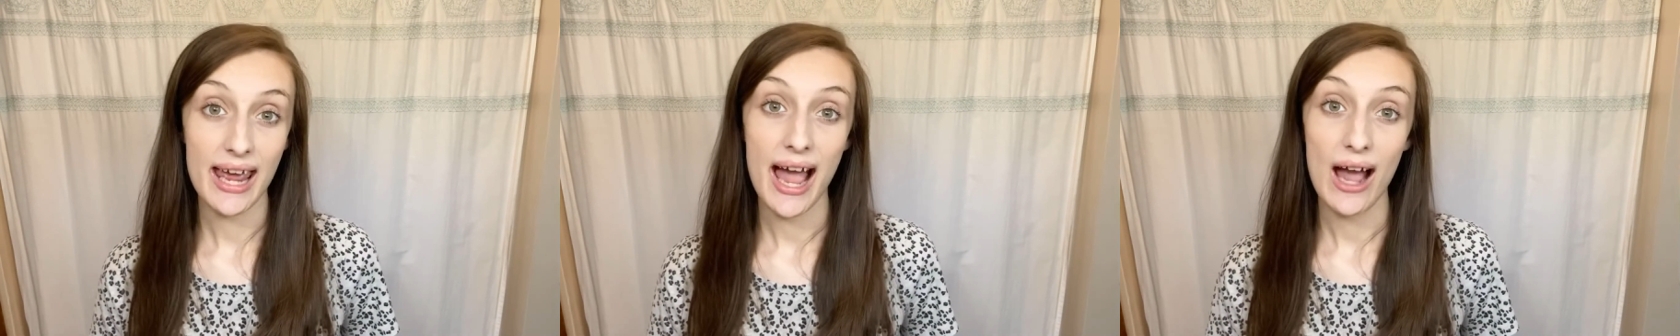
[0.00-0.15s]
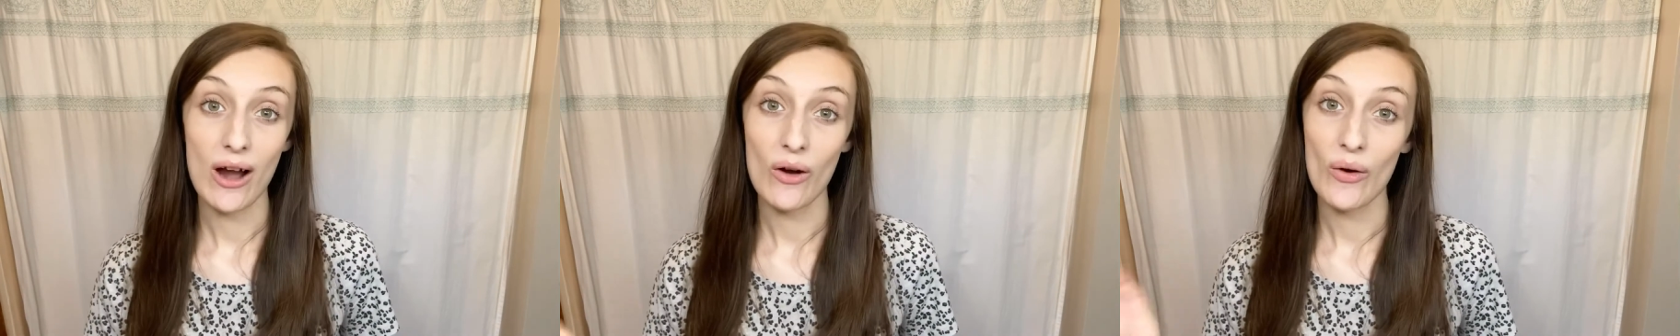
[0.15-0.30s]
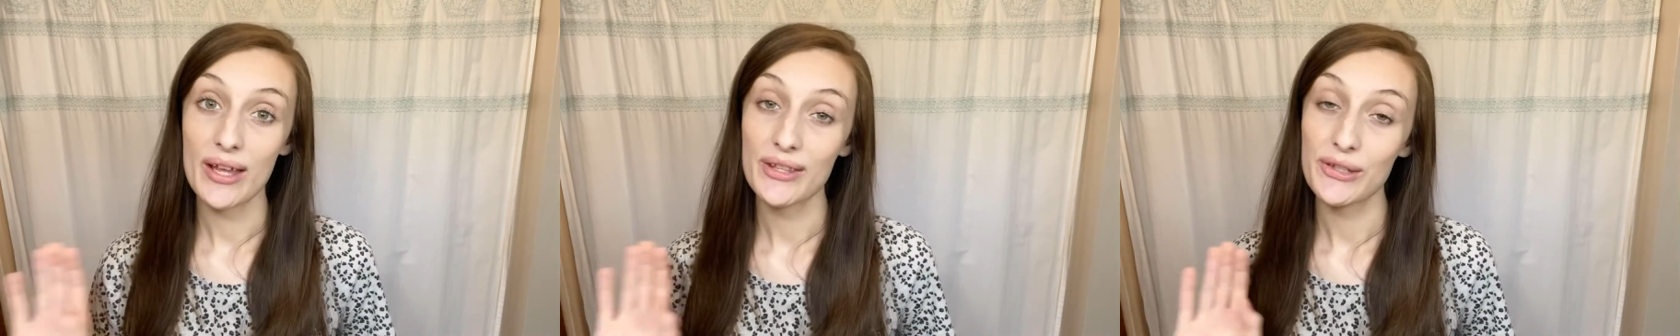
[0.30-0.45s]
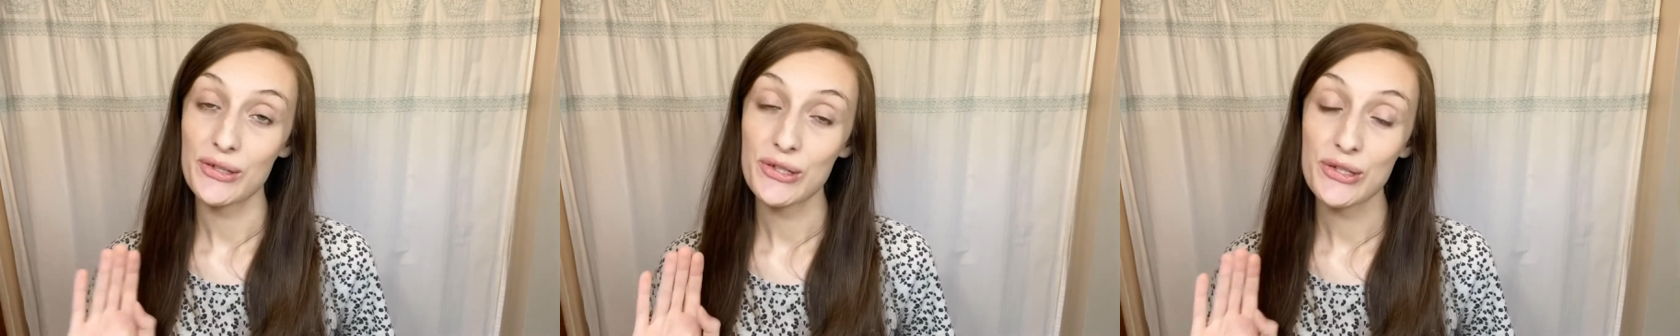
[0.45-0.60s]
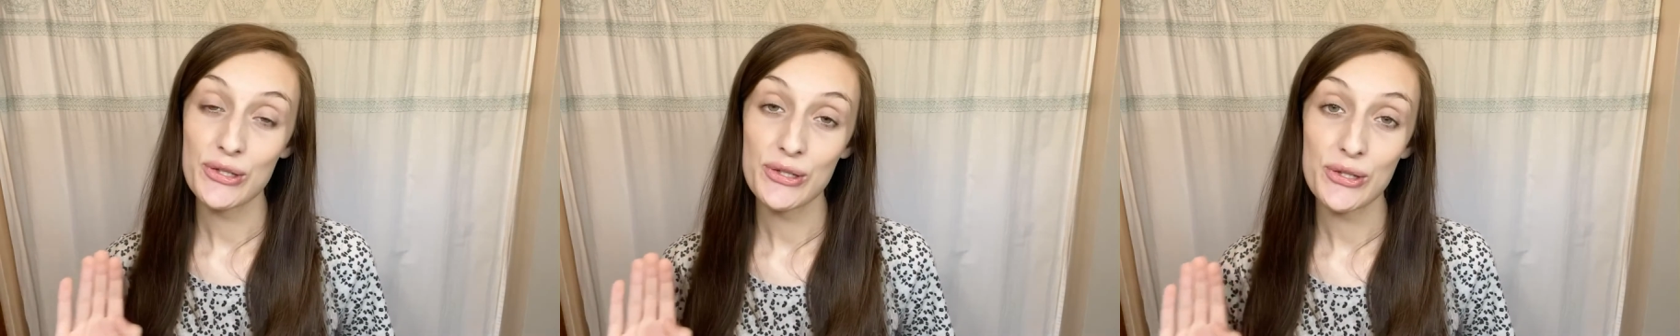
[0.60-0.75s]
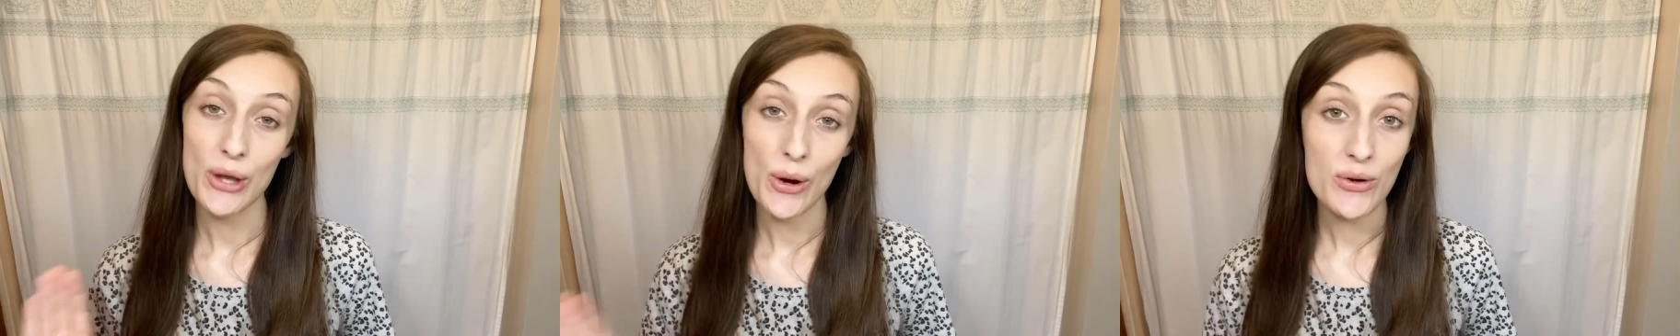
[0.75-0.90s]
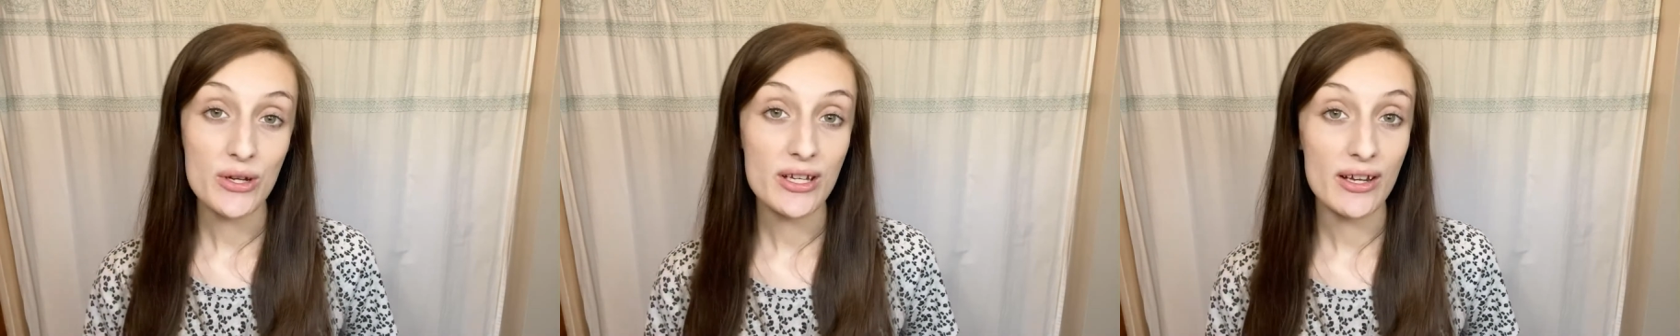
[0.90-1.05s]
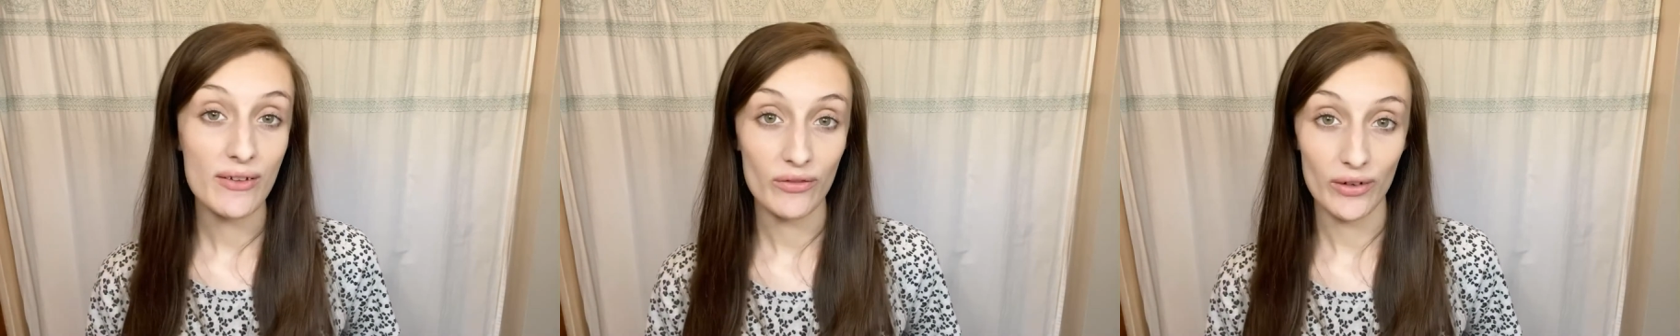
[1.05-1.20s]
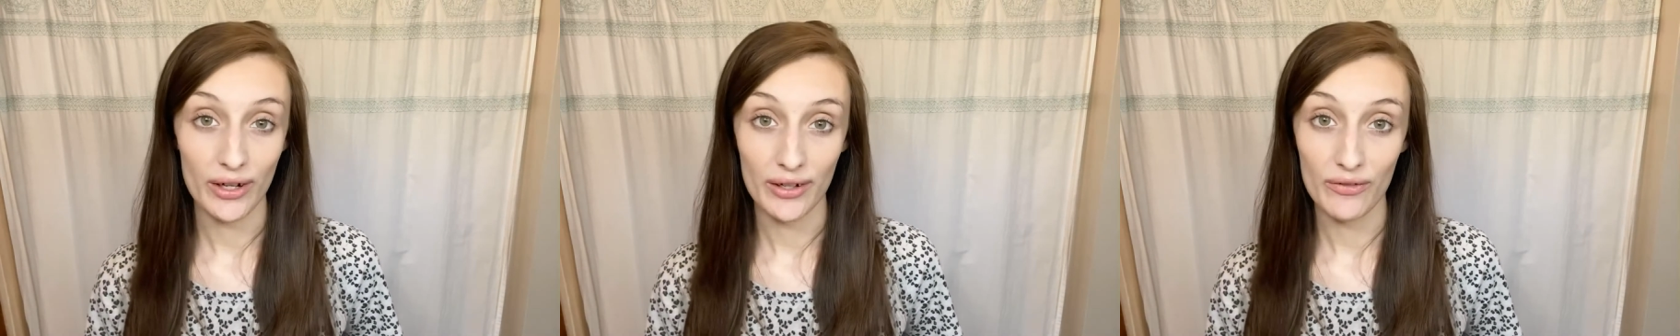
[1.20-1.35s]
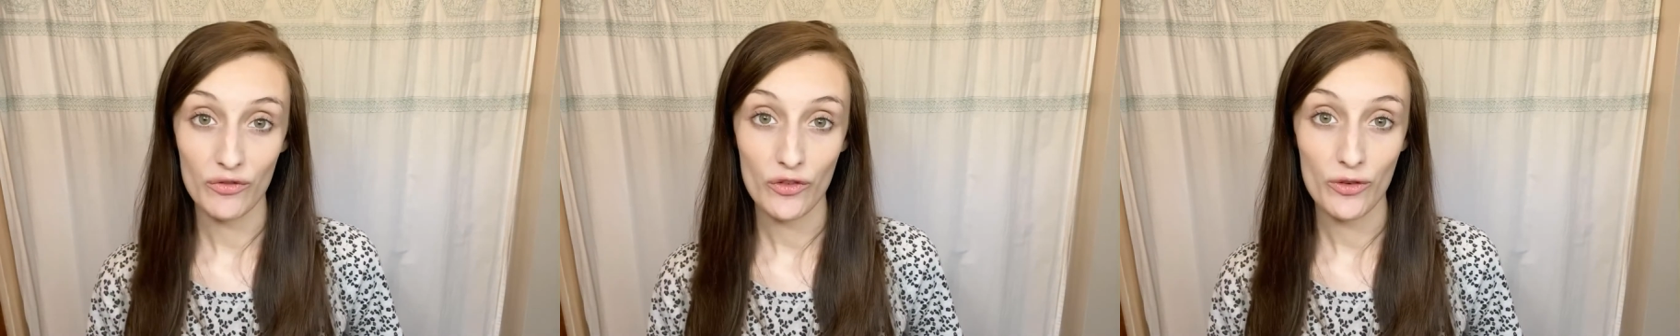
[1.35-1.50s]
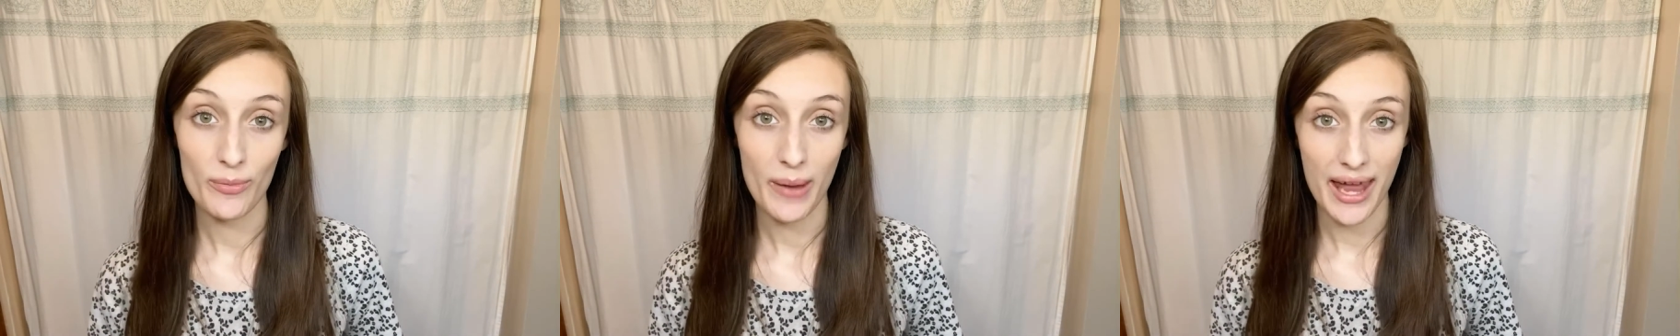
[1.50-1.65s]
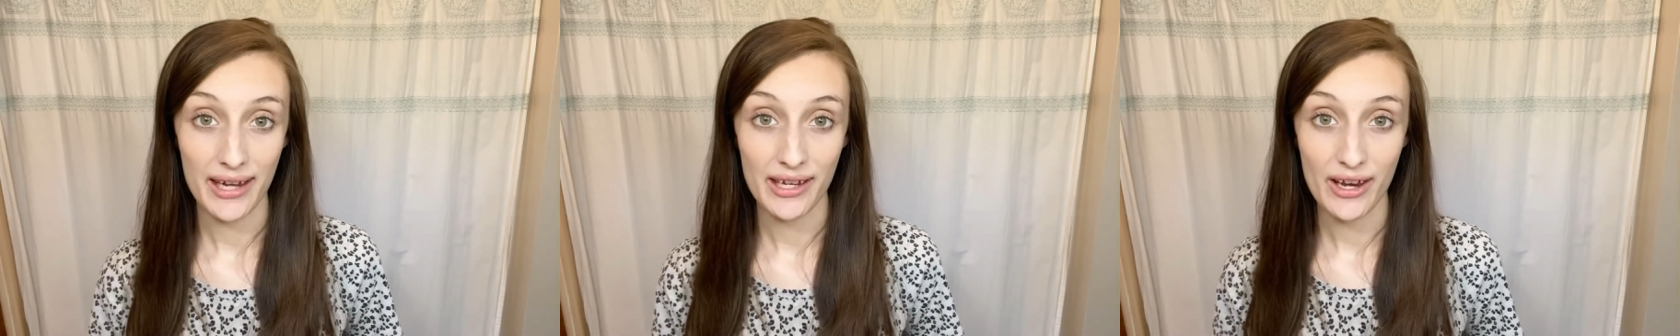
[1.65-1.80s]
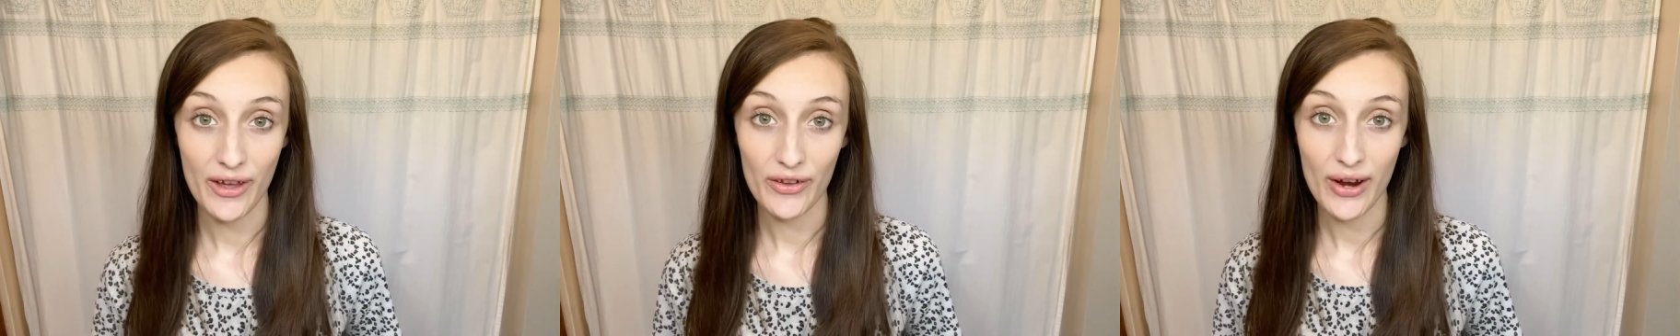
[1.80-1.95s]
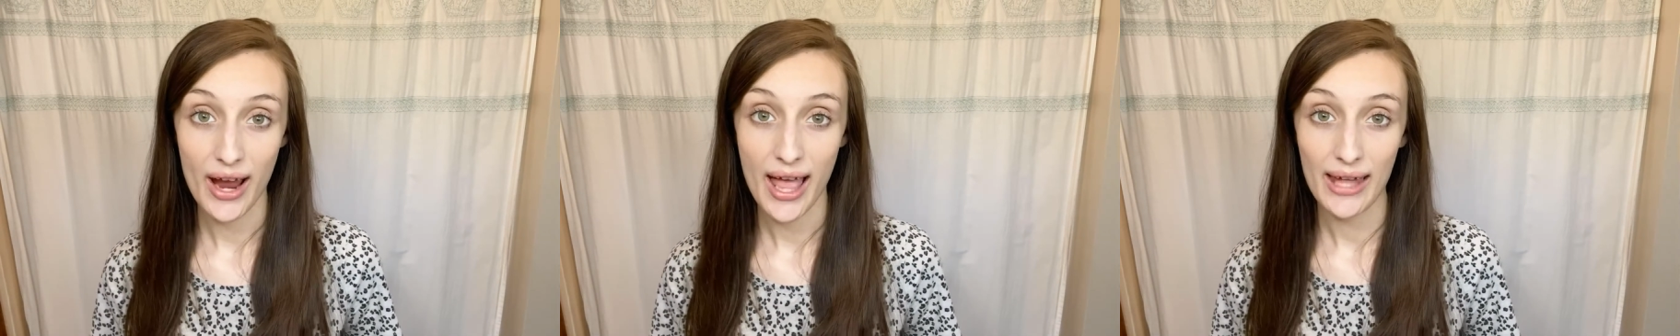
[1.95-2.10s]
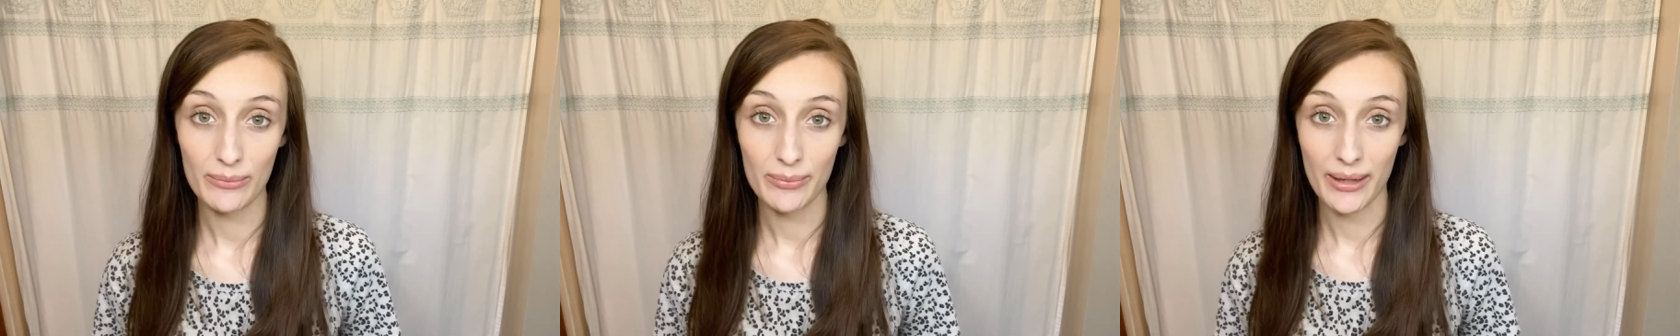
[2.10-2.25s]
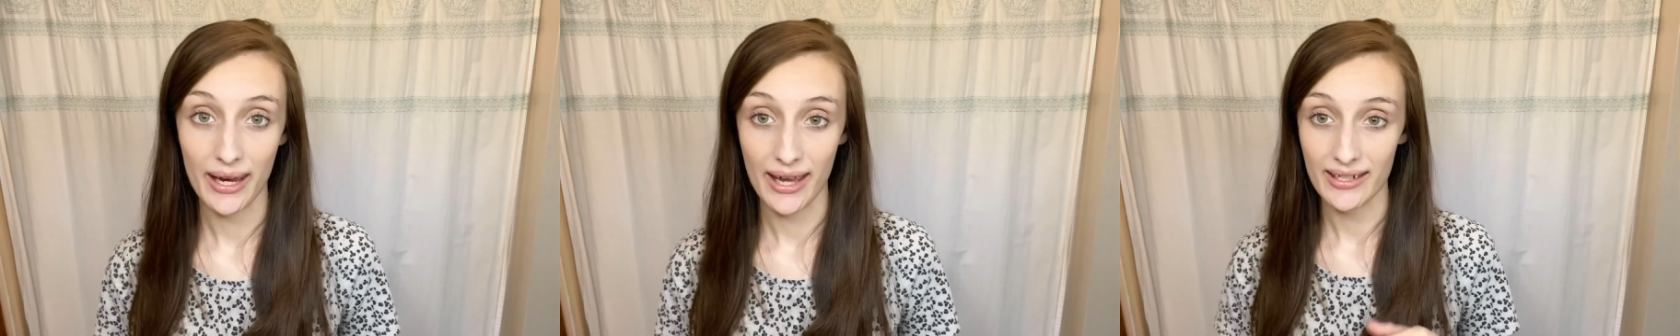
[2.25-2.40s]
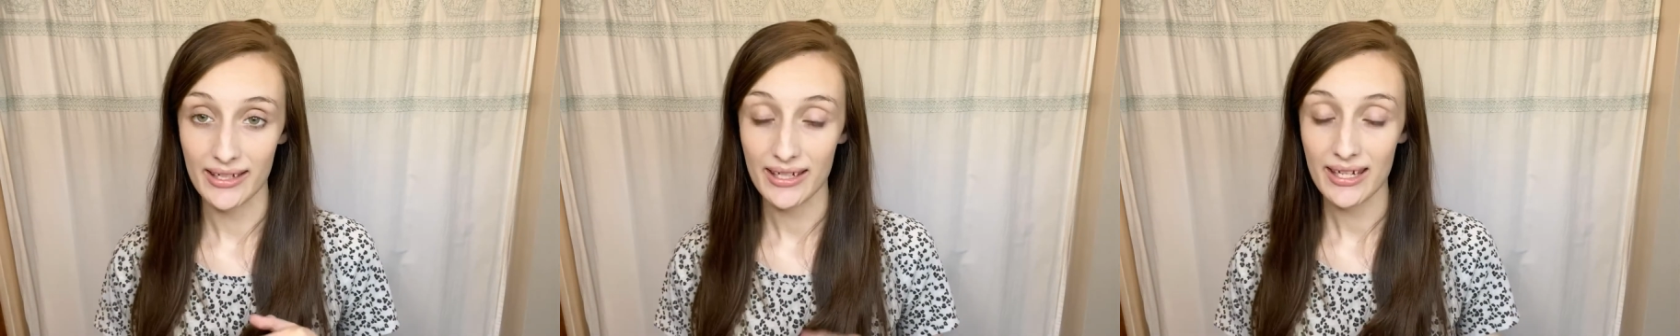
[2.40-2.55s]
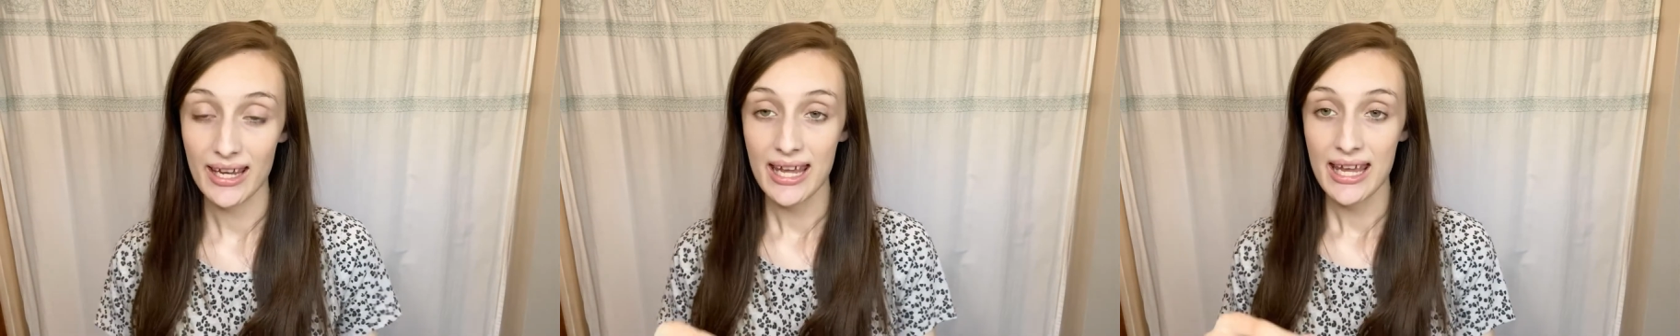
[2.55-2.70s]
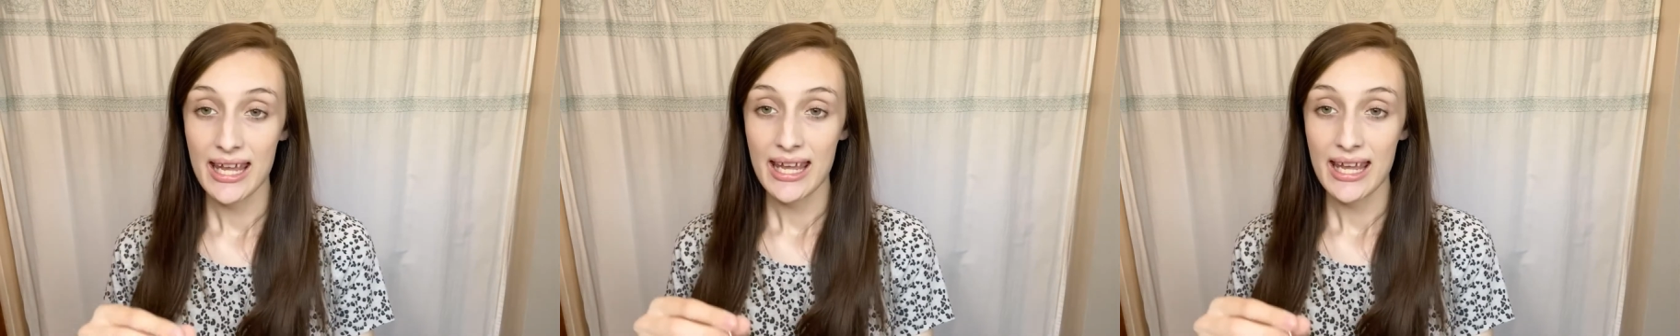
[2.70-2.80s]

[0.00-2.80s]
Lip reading: out and so different from any other headband